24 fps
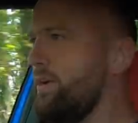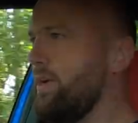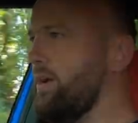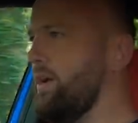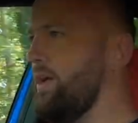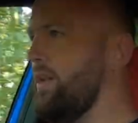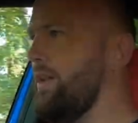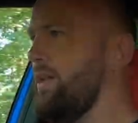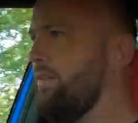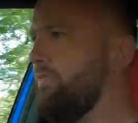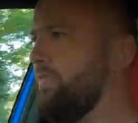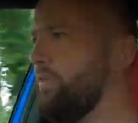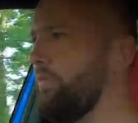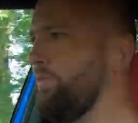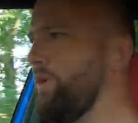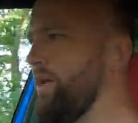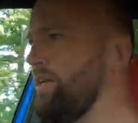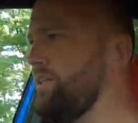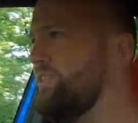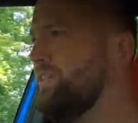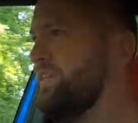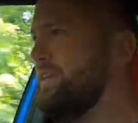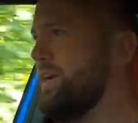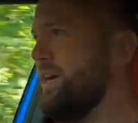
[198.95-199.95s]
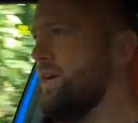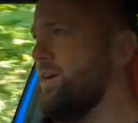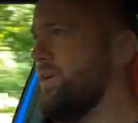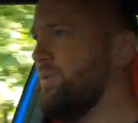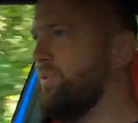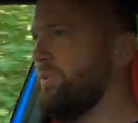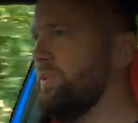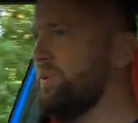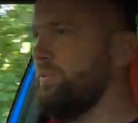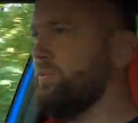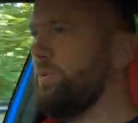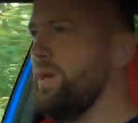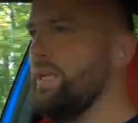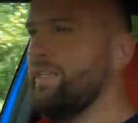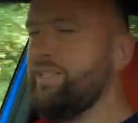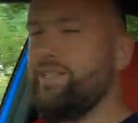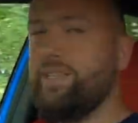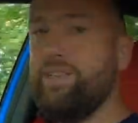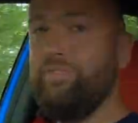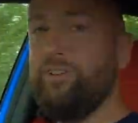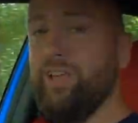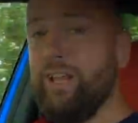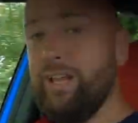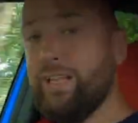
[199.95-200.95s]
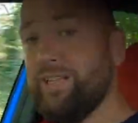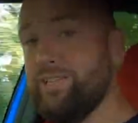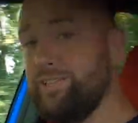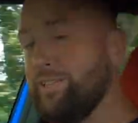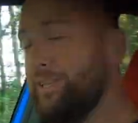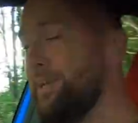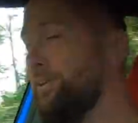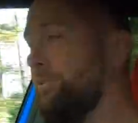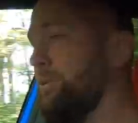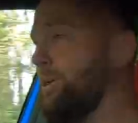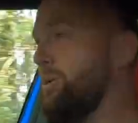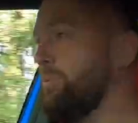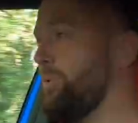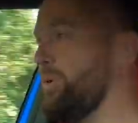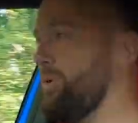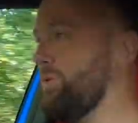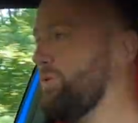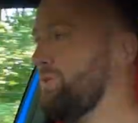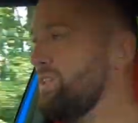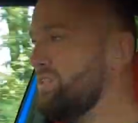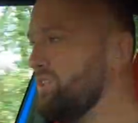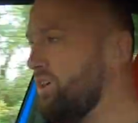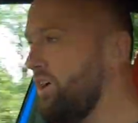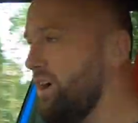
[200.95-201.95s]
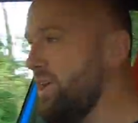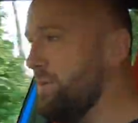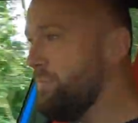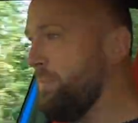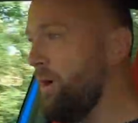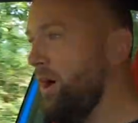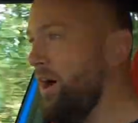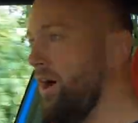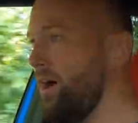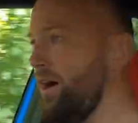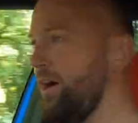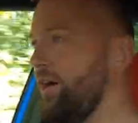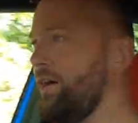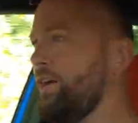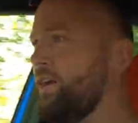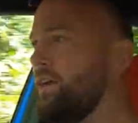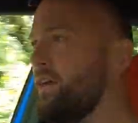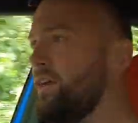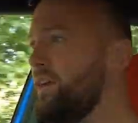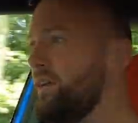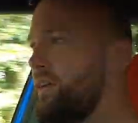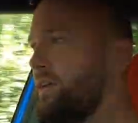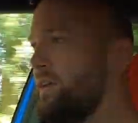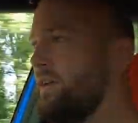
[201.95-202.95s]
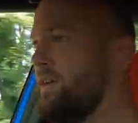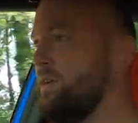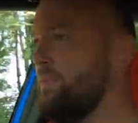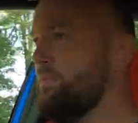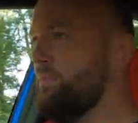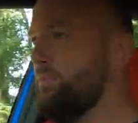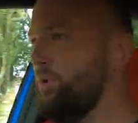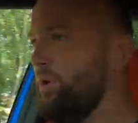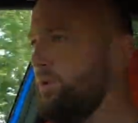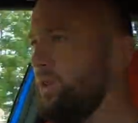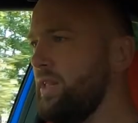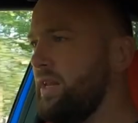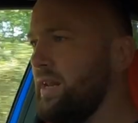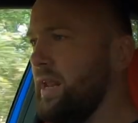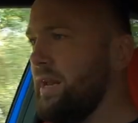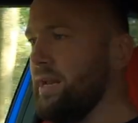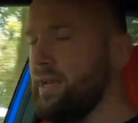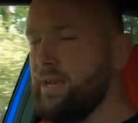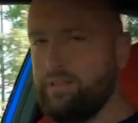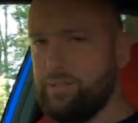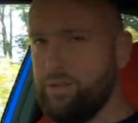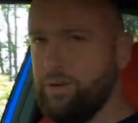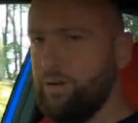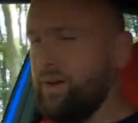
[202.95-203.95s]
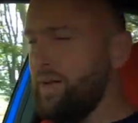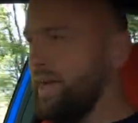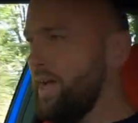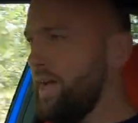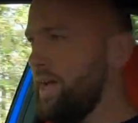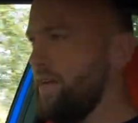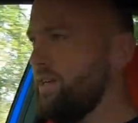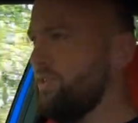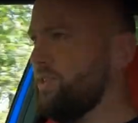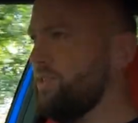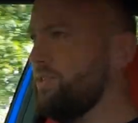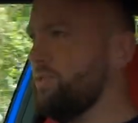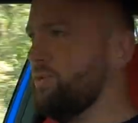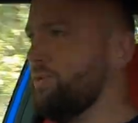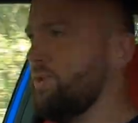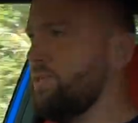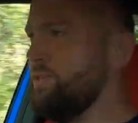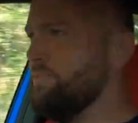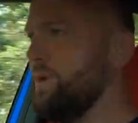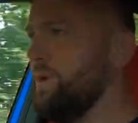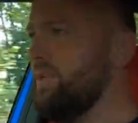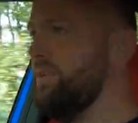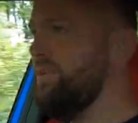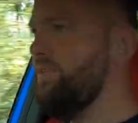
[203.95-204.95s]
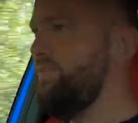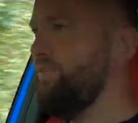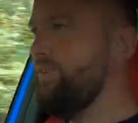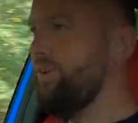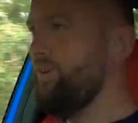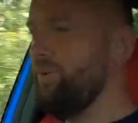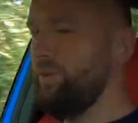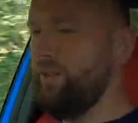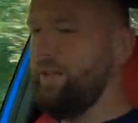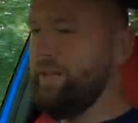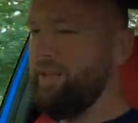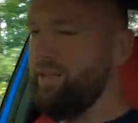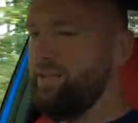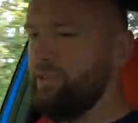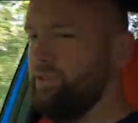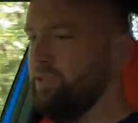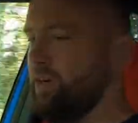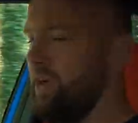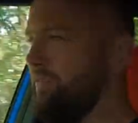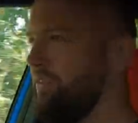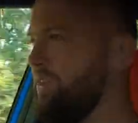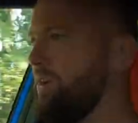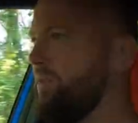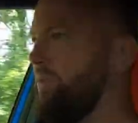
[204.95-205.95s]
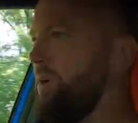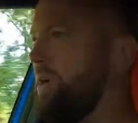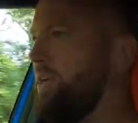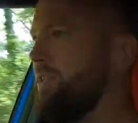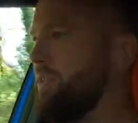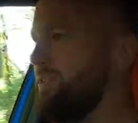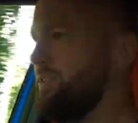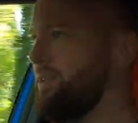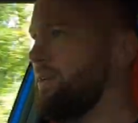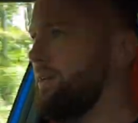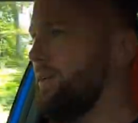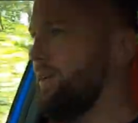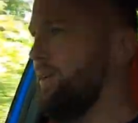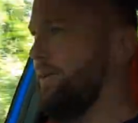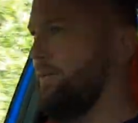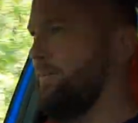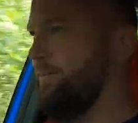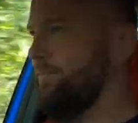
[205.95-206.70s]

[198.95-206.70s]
I love a racy car with a racy feeling steering wheel, and the Type R, more than any other hot hatch, has always made you feel like you're driving a race car,